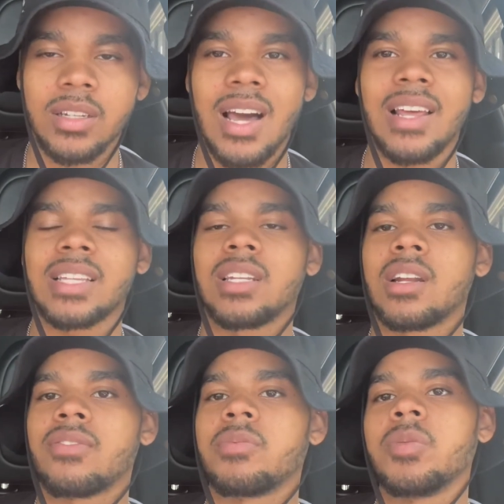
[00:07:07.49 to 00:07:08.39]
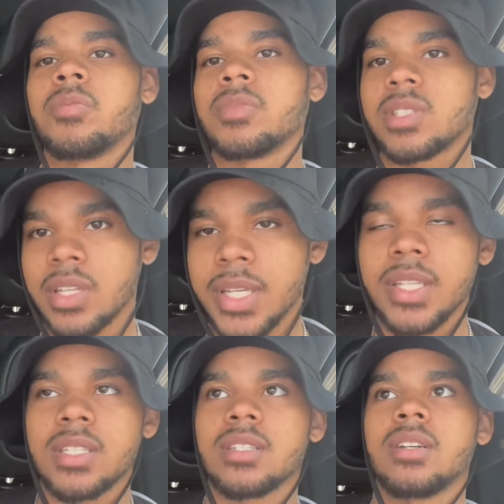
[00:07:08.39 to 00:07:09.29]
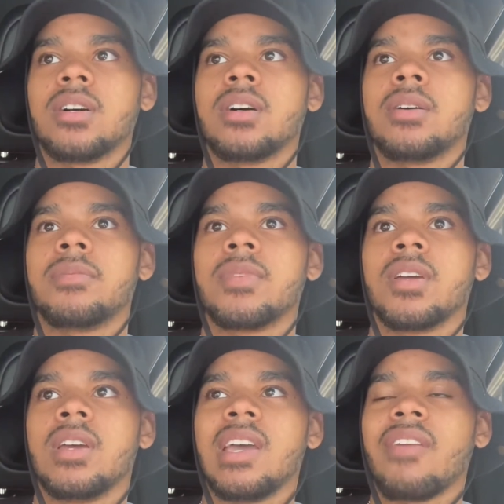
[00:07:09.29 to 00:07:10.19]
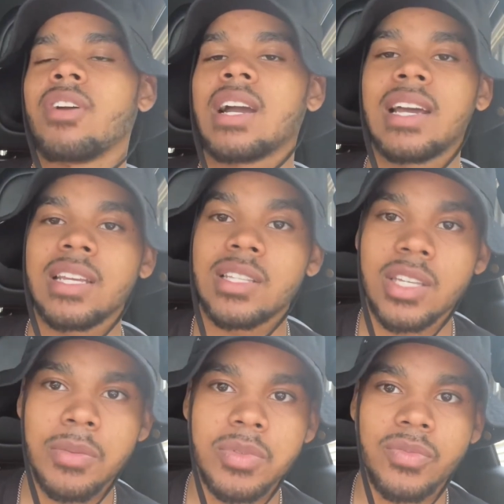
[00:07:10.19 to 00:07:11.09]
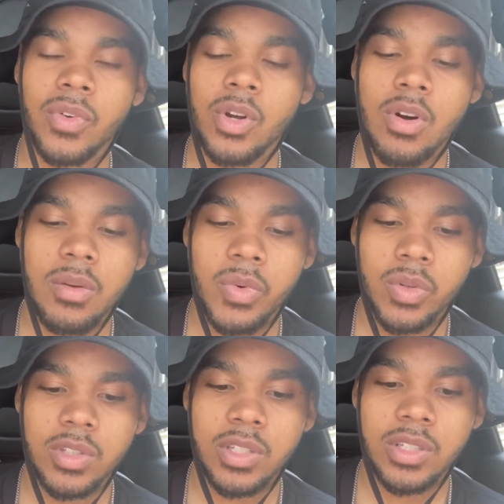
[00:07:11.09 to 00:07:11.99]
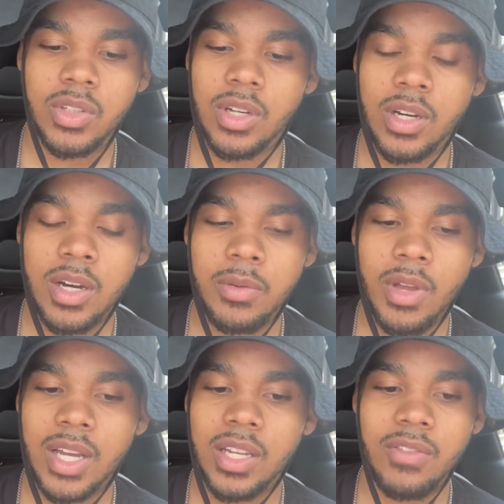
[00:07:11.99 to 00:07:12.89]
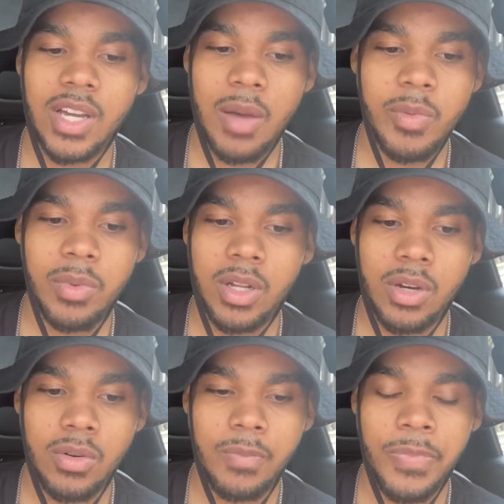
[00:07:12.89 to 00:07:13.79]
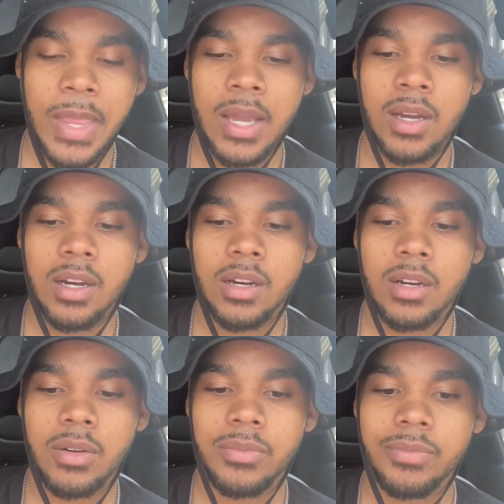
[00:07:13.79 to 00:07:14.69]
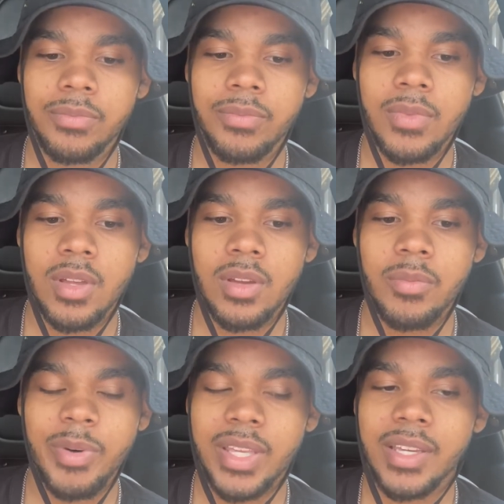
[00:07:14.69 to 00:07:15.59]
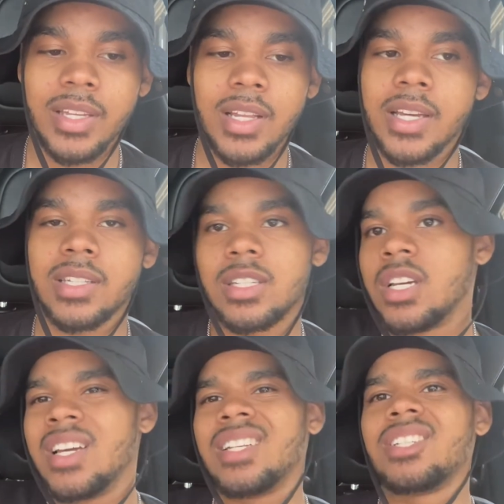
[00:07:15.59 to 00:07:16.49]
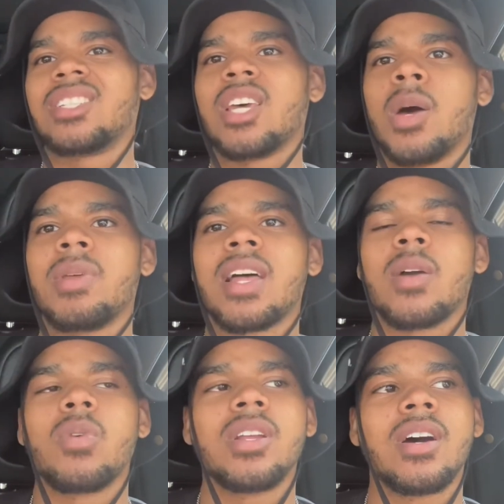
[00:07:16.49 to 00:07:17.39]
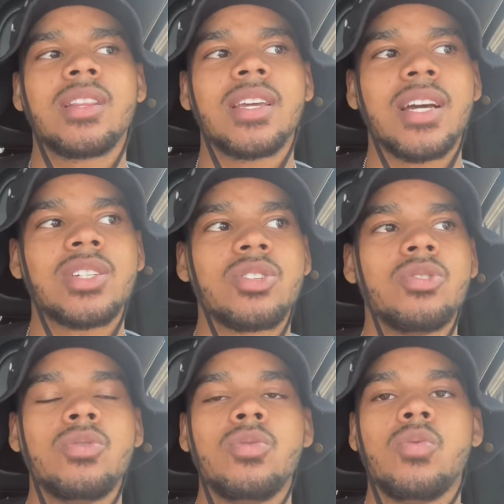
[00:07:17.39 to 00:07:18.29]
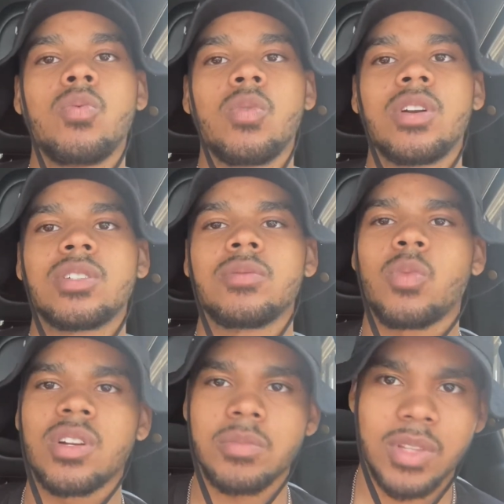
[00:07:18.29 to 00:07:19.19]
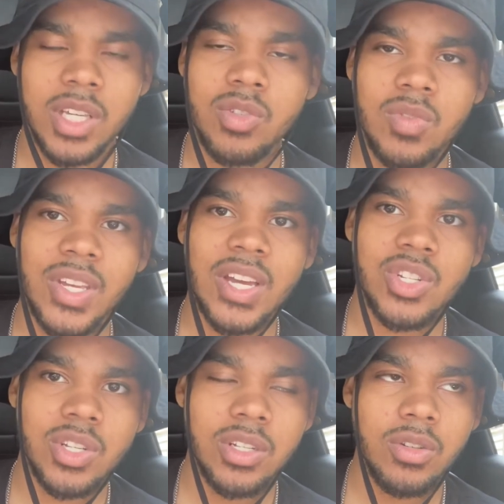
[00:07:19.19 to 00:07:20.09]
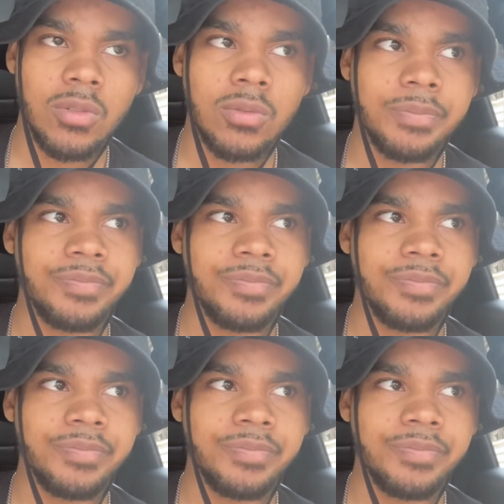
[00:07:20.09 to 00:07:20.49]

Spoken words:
I like to learn from people's mistakes. If y'all got any tips for going boosted, y'all can leave a comment below. But yeah, like, just tell me, like, what do y'all think I should do? What are some things you think I shouldn't do?